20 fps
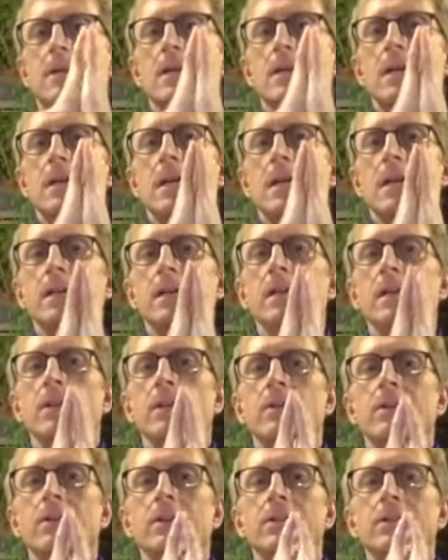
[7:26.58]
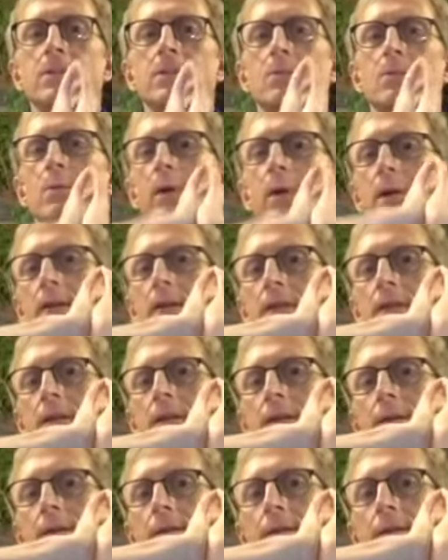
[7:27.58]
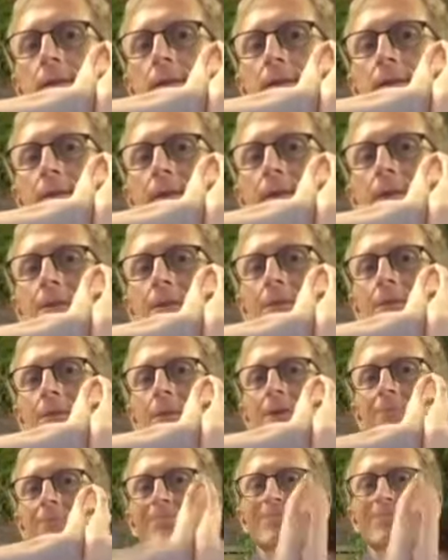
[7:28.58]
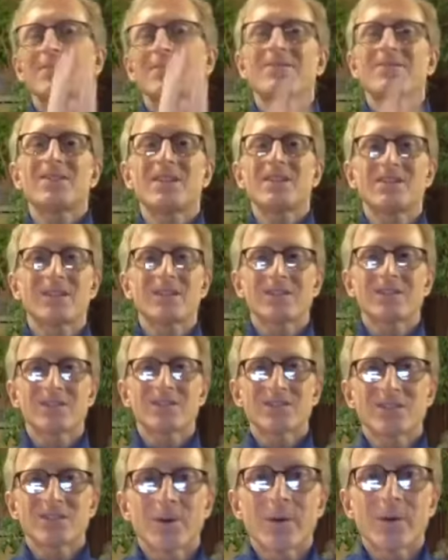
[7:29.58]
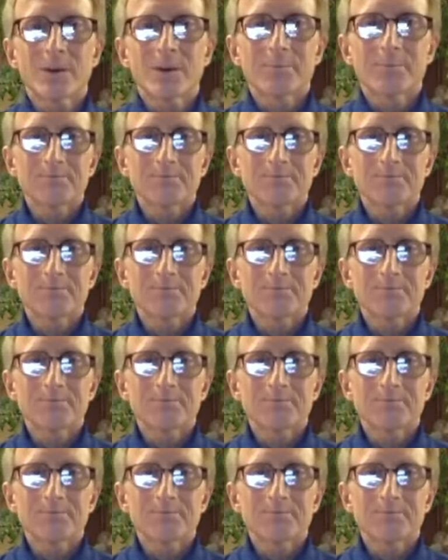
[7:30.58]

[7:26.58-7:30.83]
And here it is with. Well, video doesn't show it.